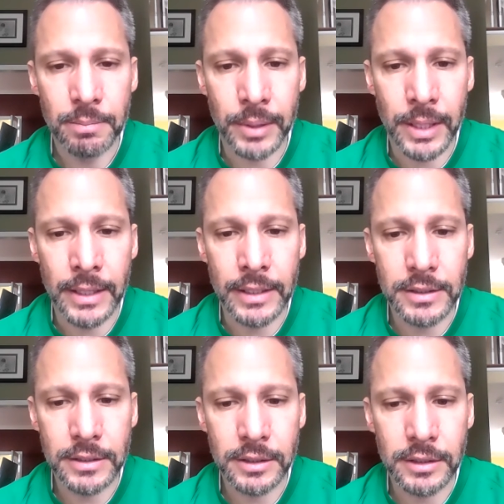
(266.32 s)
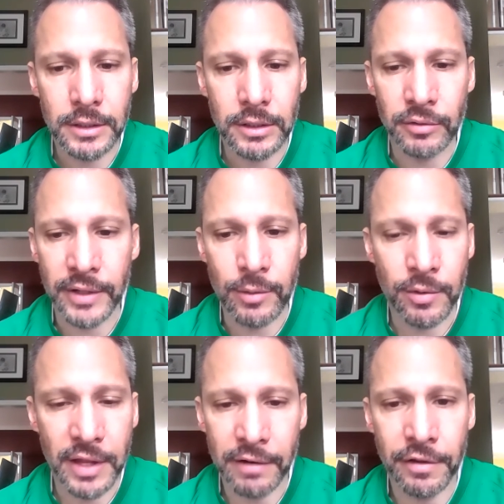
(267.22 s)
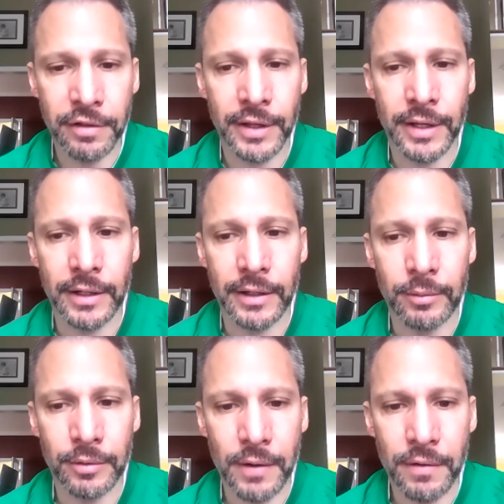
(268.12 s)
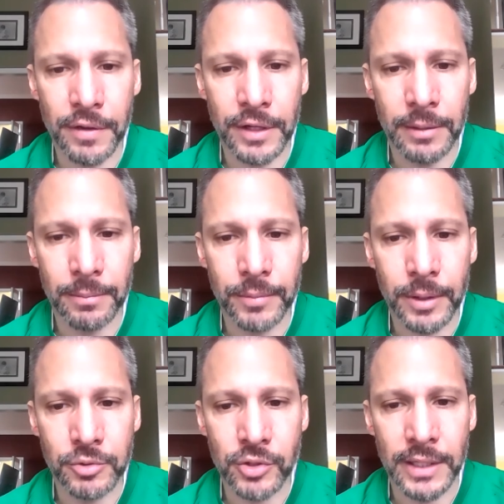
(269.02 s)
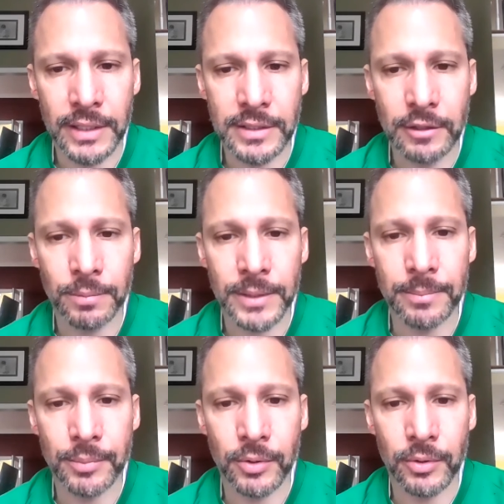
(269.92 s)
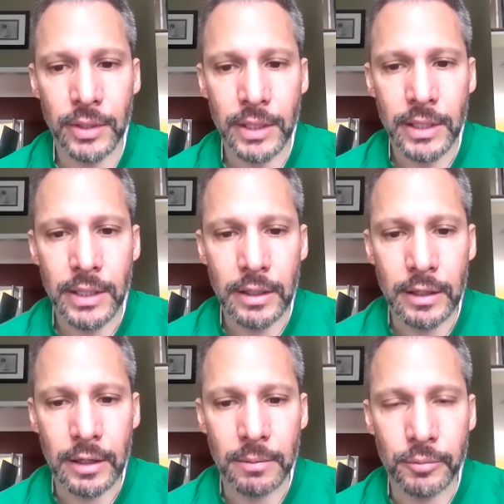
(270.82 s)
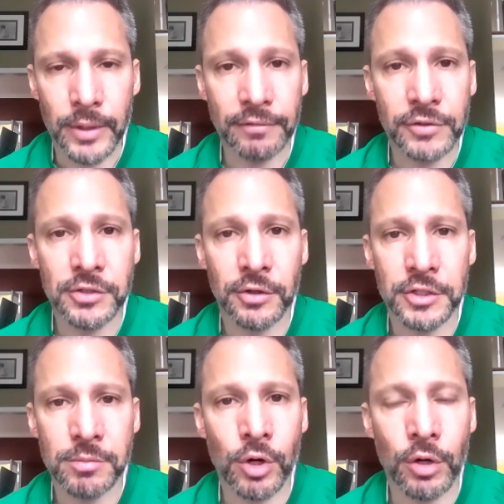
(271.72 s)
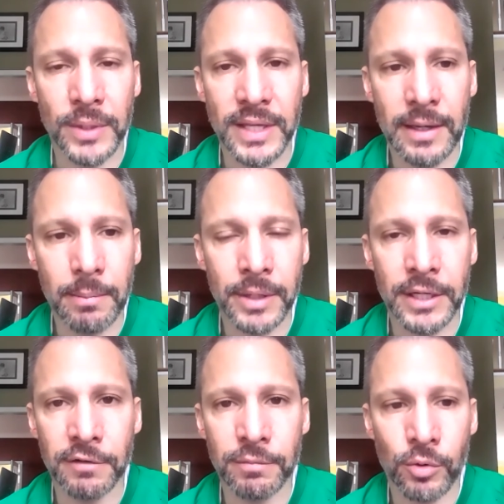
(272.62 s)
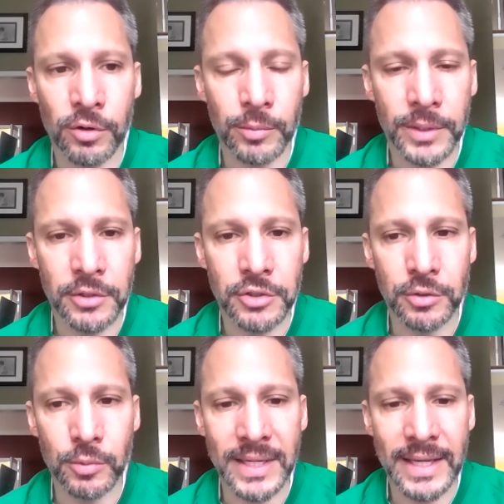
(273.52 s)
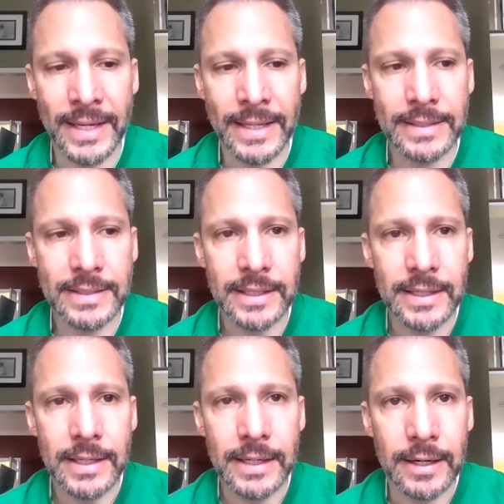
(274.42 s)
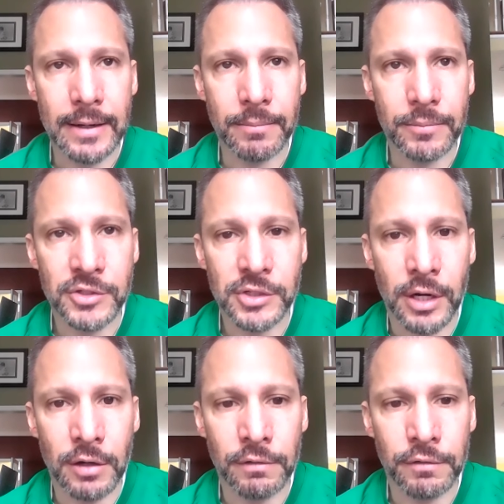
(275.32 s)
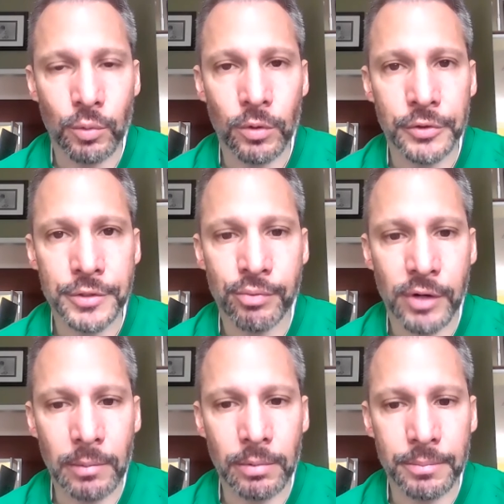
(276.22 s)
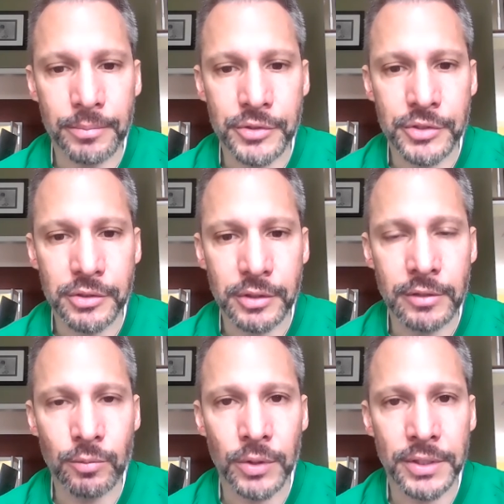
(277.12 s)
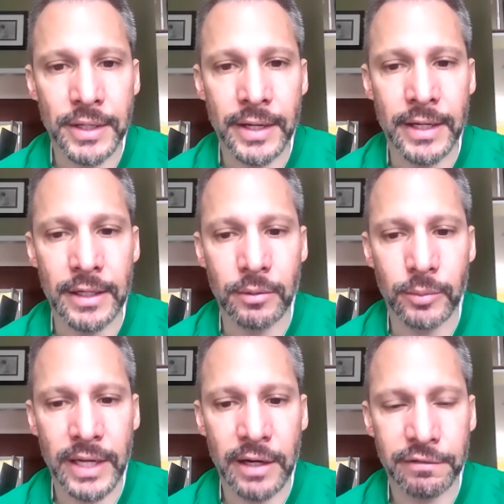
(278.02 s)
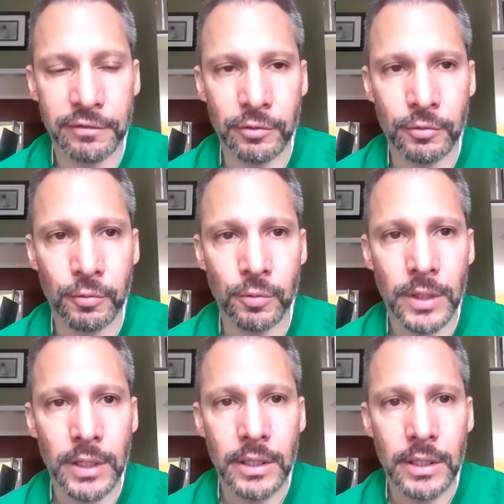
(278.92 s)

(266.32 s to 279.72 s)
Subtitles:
but like with everything I'm trying to tell people, we have to start small. We can't bite off more than we can chew. We can't solve the world's problems in one day. We have to